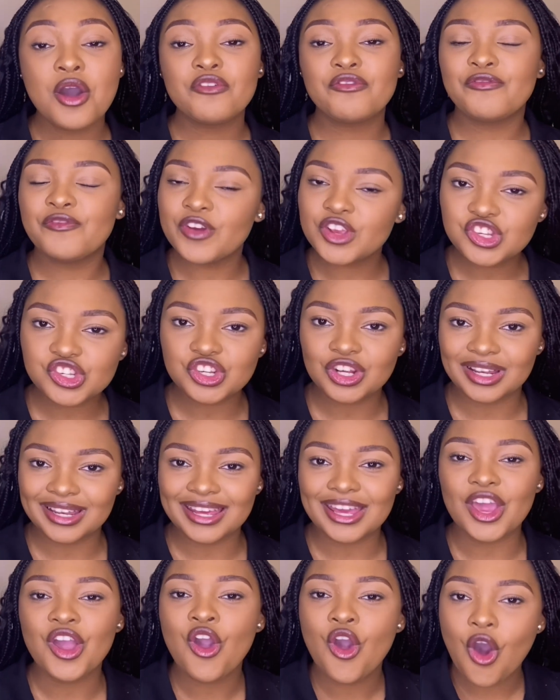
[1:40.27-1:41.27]

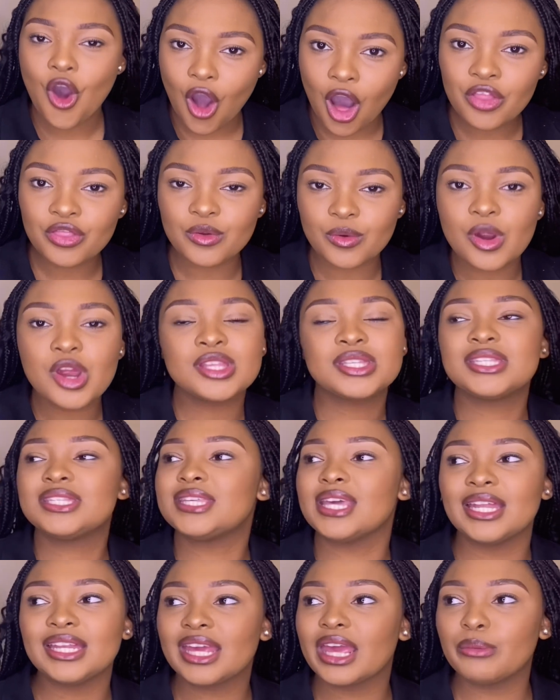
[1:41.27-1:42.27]
Officially on the road to
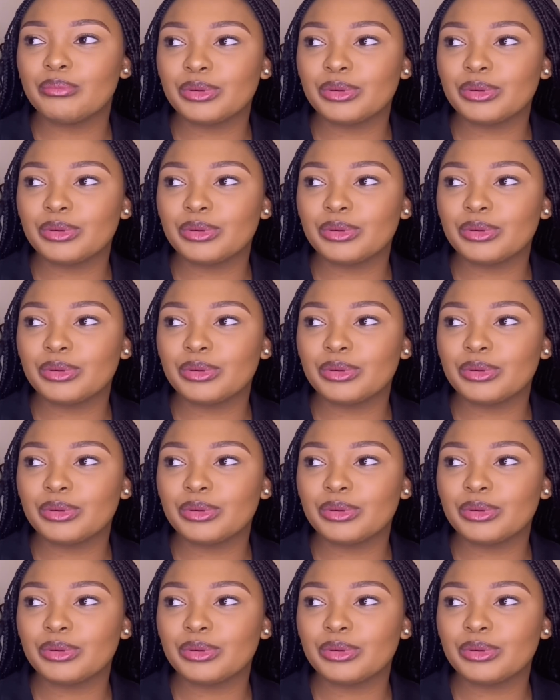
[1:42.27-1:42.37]
10K